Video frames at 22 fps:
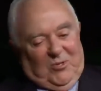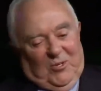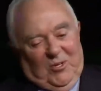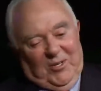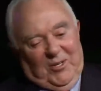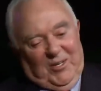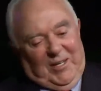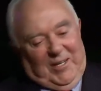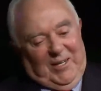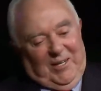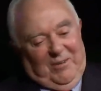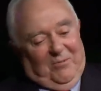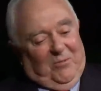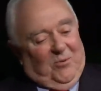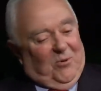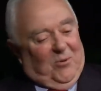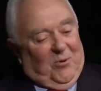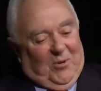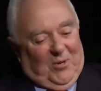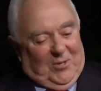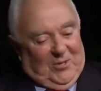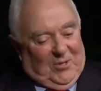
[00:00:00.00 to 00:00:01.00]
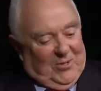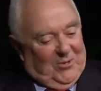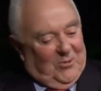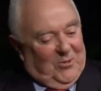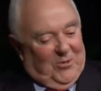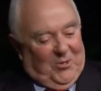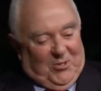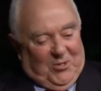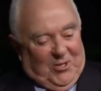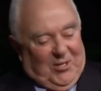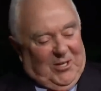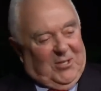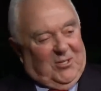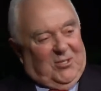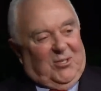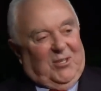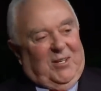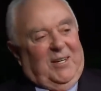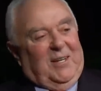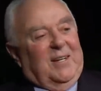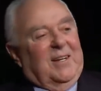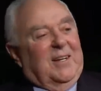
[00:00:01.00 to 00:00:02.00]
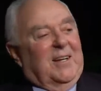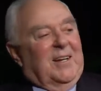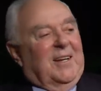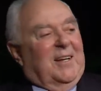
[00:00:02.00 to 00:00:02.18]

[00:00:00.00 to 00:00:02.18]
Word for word: going to give or, or Johnson.